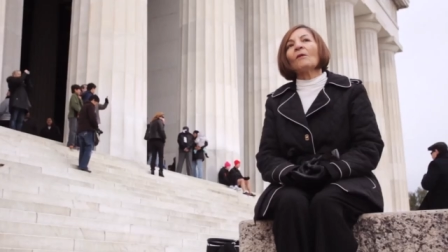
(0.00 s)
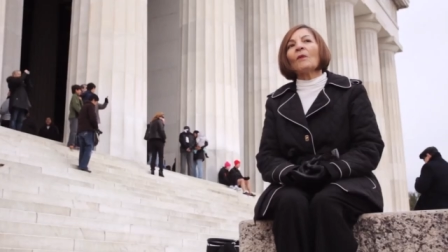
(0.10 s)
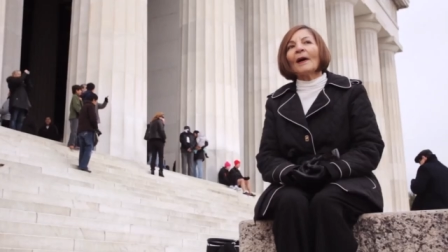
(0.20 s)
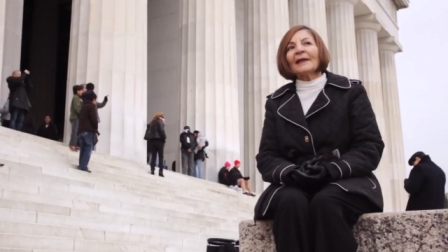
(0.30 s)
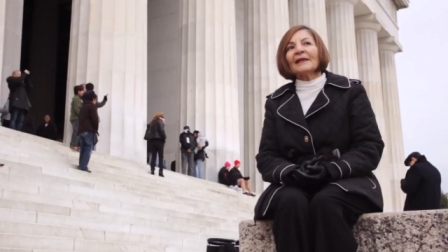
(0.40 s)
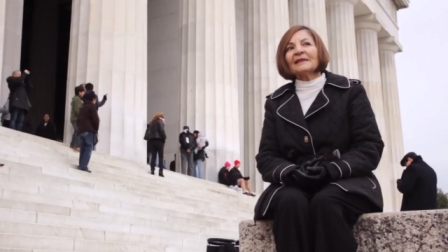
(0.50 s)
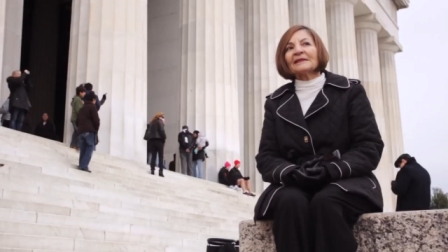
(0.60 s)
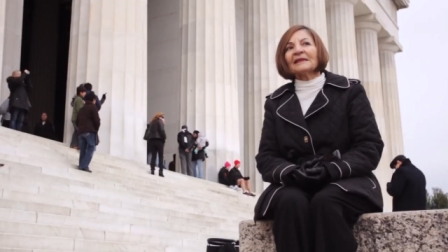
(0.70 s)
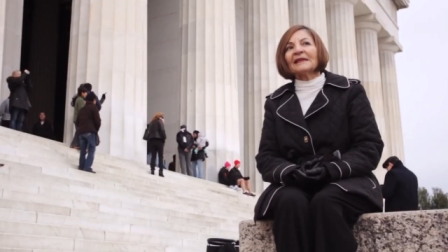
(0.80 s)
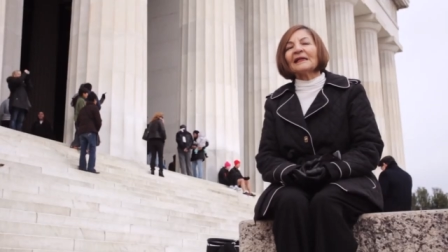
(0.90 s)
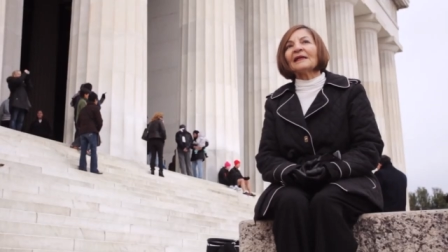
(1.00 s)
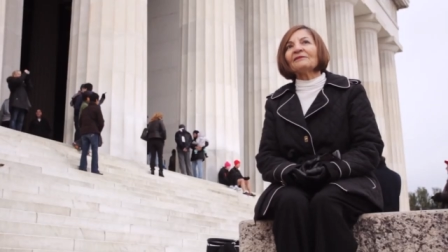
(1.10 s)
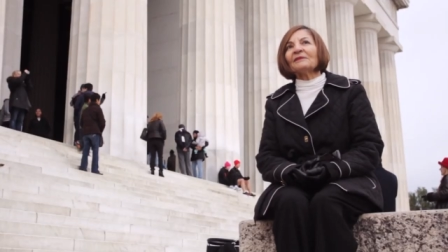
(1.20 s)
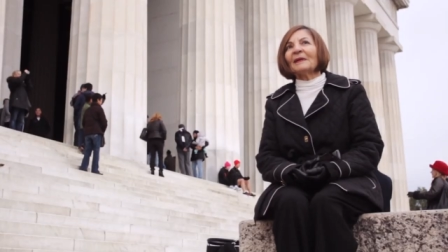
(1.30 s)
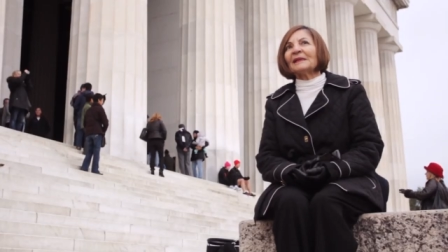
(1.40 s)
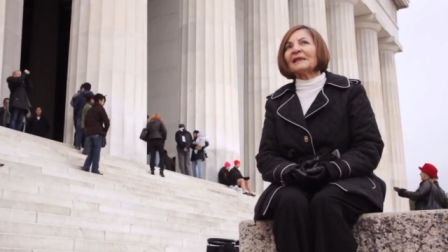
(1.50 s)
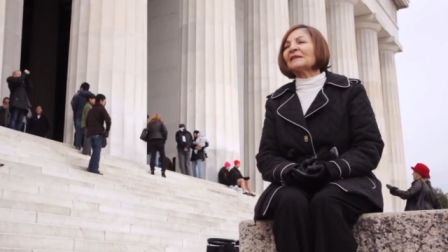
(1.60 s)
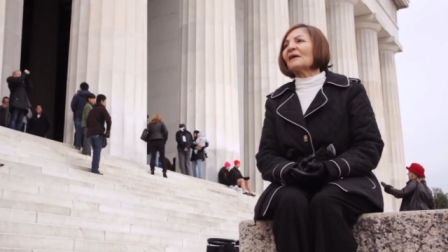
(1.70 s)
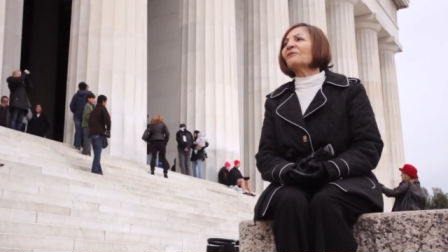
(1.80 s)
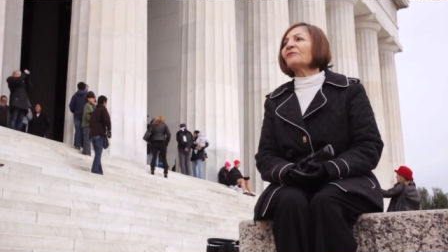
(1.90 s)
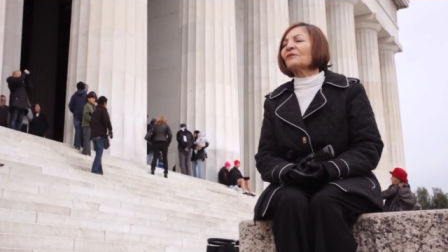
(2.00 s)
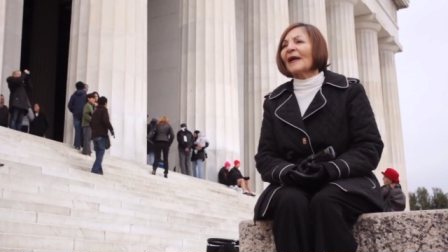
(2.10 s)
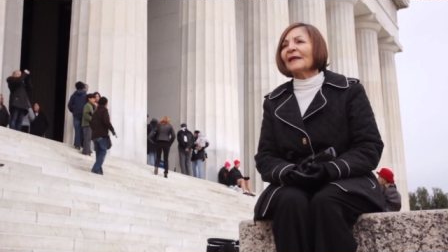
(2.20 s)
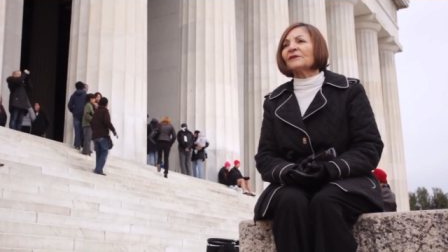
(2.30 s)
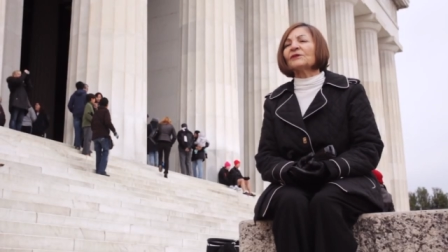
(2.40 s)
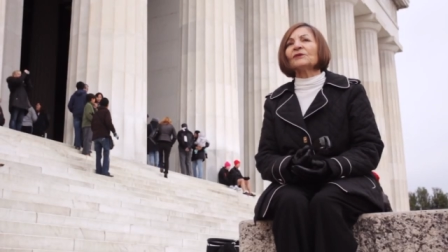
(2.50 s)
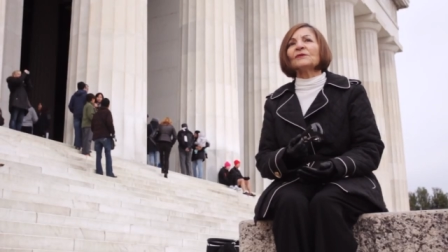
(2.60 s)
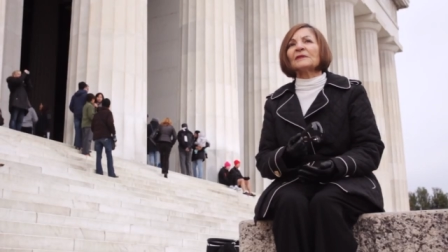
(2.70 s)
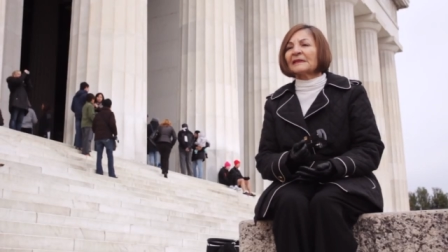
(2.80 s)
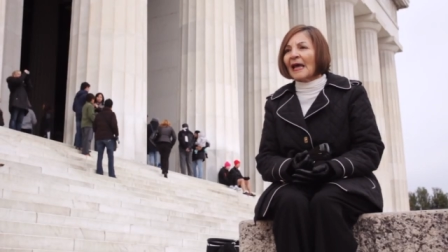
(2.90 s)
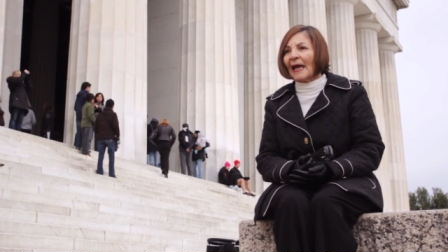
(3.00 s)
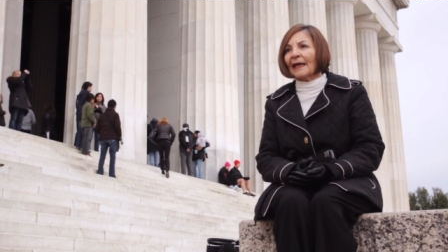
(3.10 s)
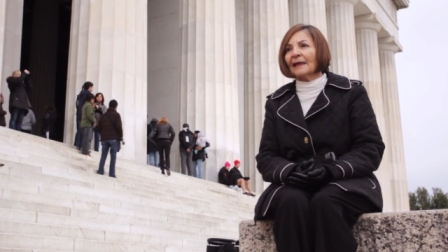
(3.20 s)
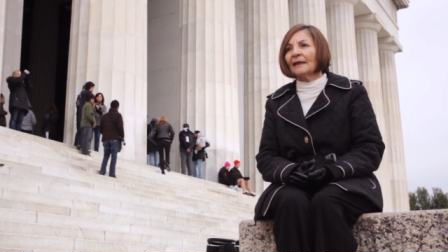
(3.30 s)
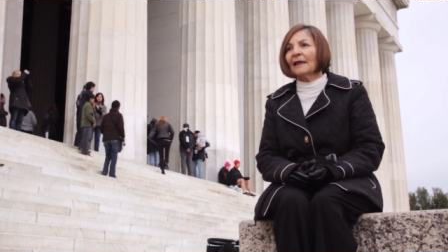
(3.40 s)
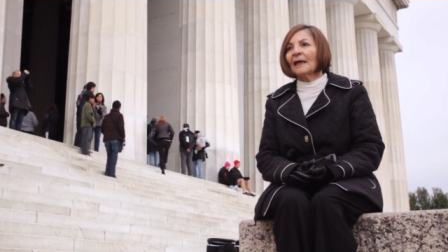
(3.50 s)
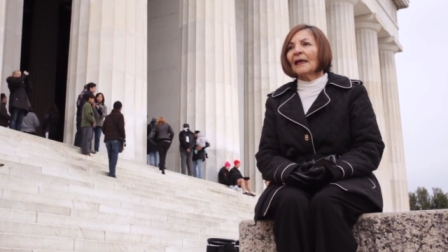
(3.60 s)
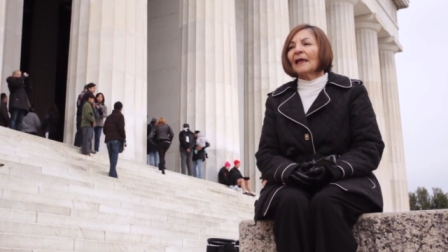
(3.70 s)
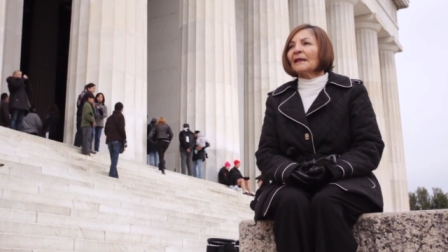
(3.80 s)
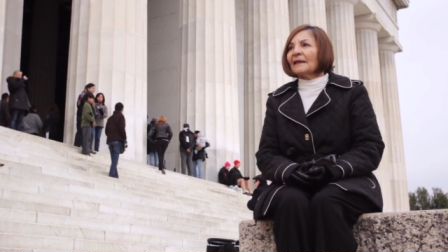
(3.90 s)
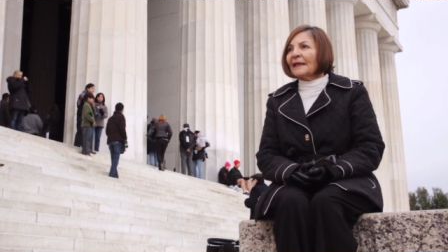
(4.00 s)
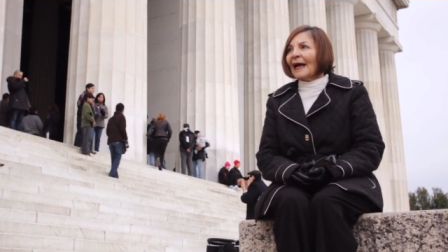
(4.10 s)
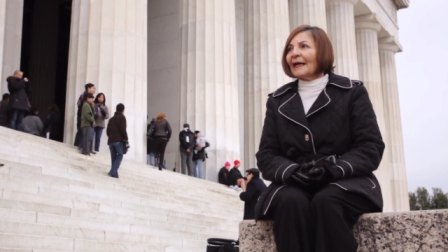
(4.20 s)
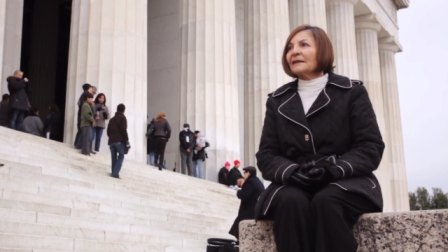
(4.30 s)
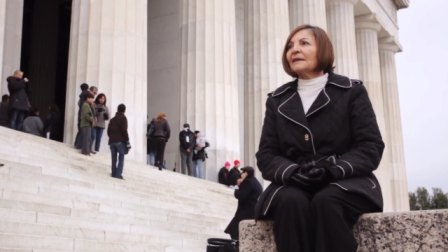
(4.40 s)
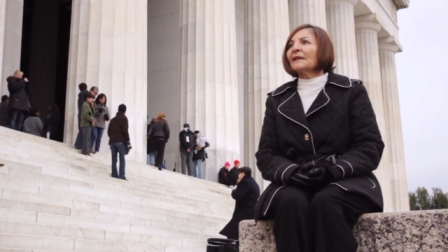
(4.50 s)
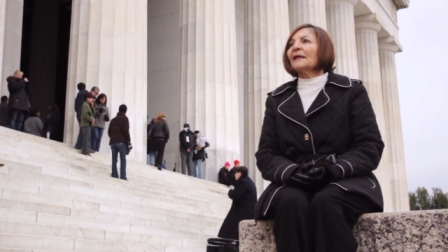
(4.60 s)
why is it that everybody is afraid to say that